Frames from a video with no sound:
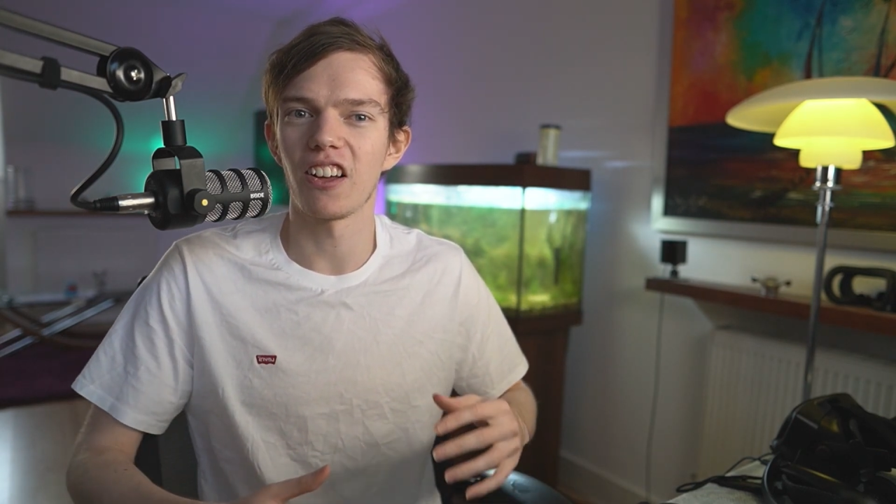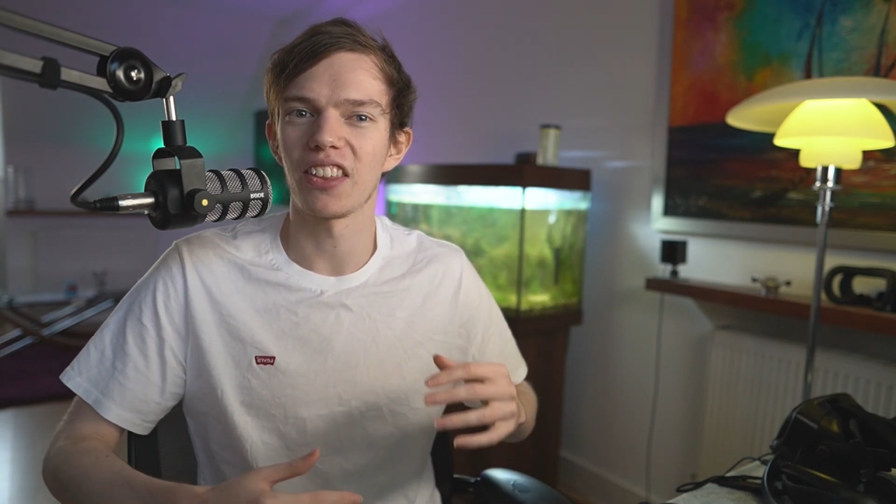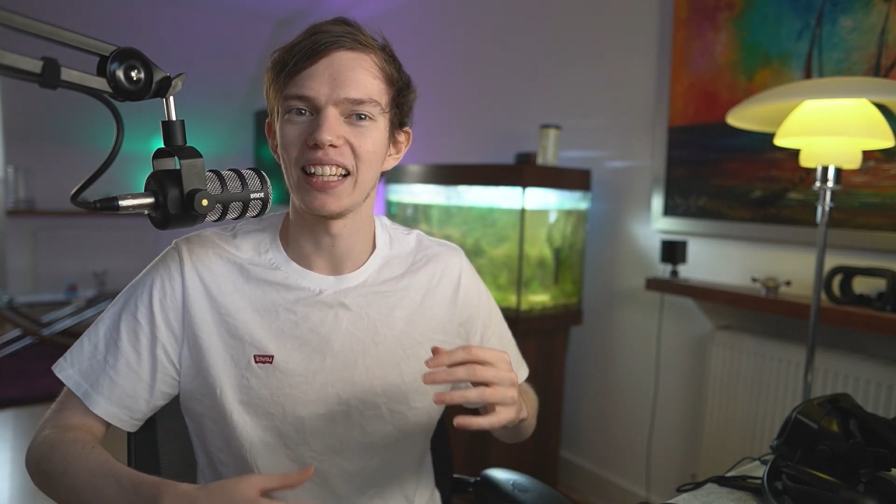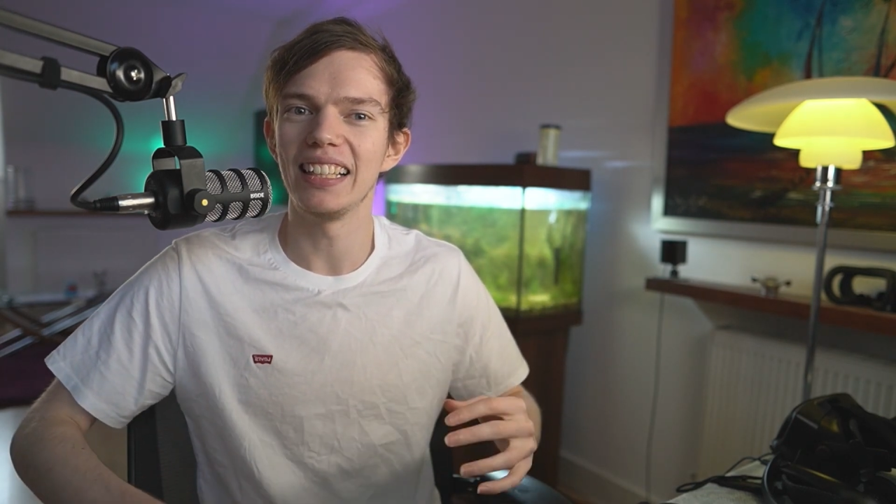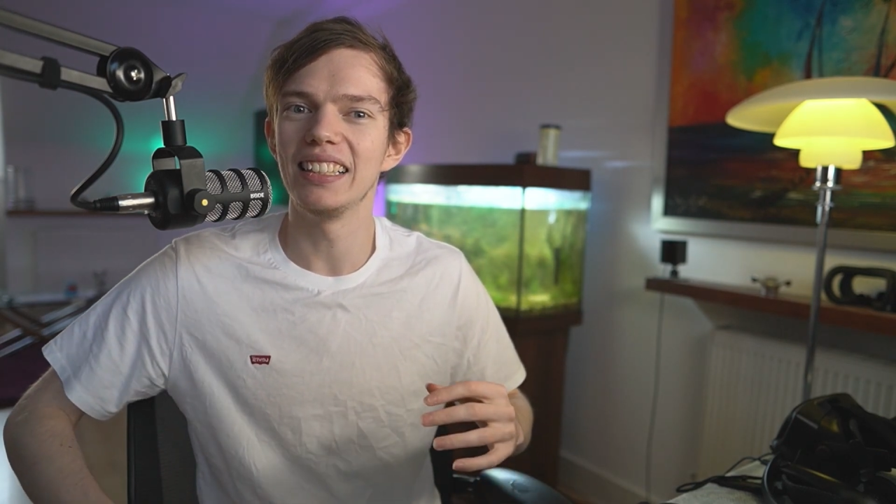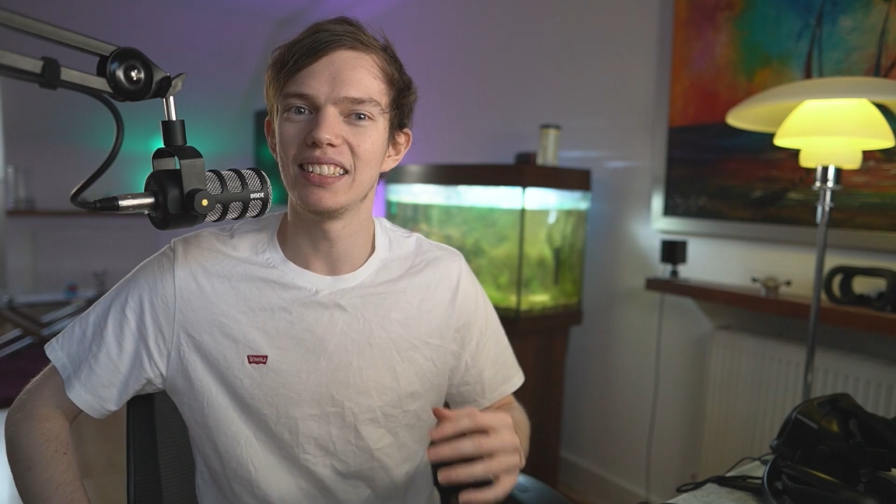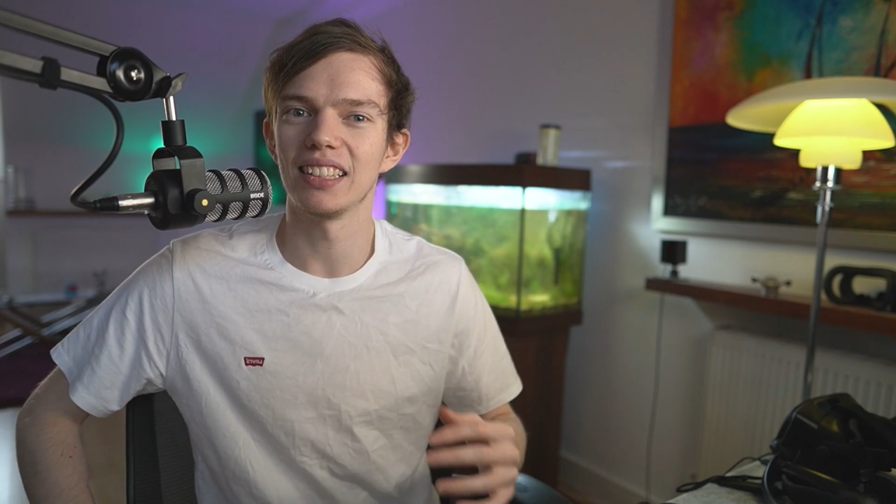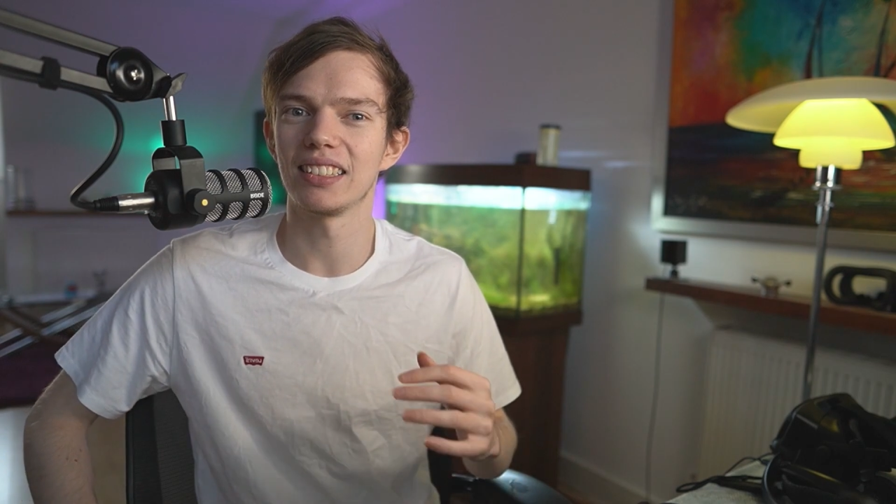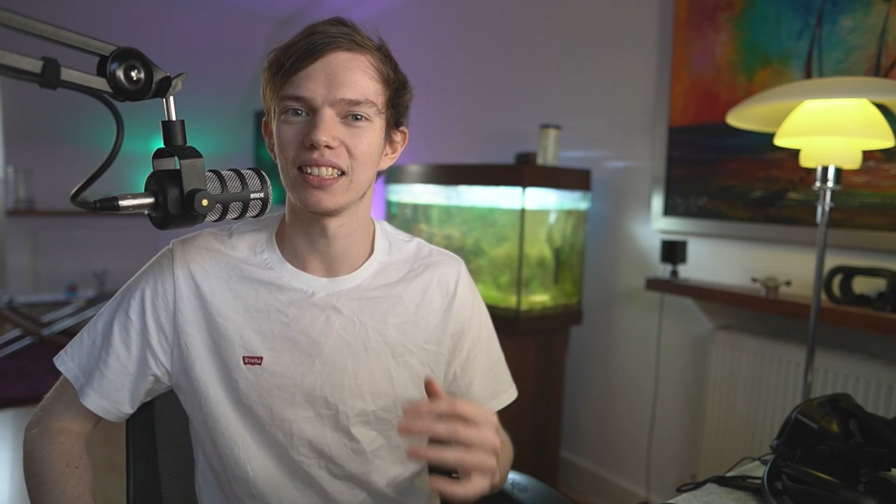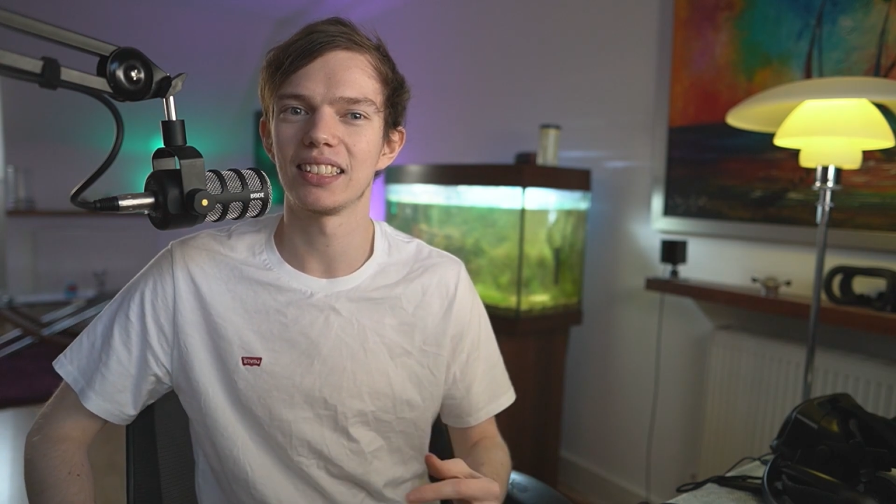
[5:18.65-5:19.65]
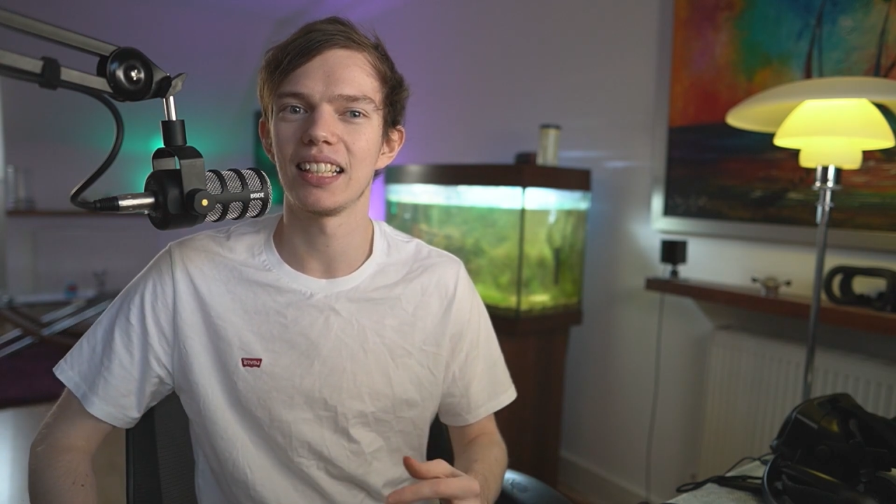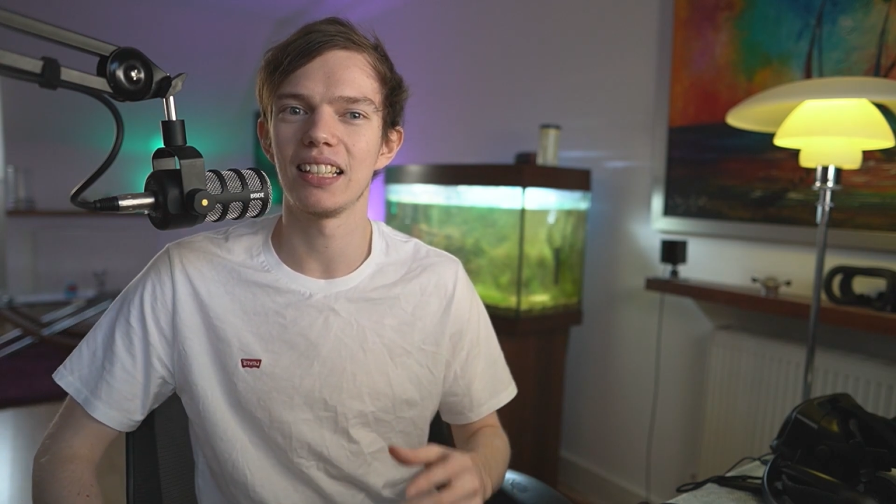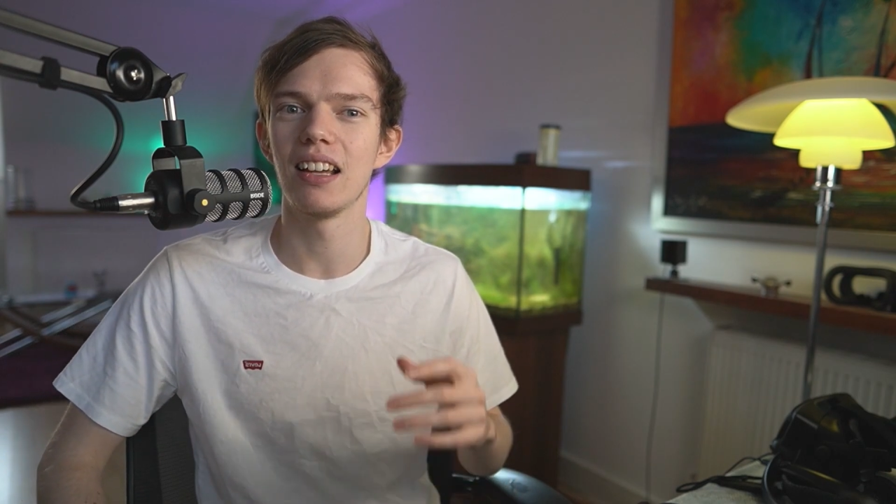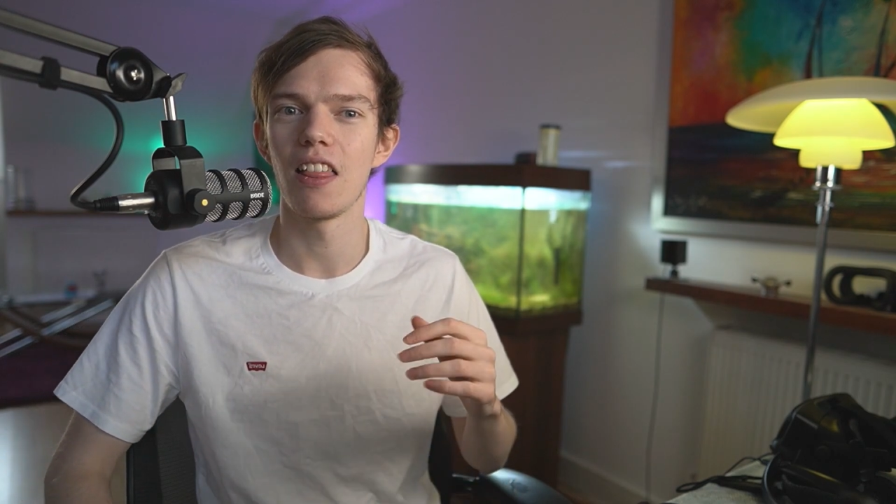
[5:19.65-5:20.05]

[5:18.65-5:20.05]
are the easiest to see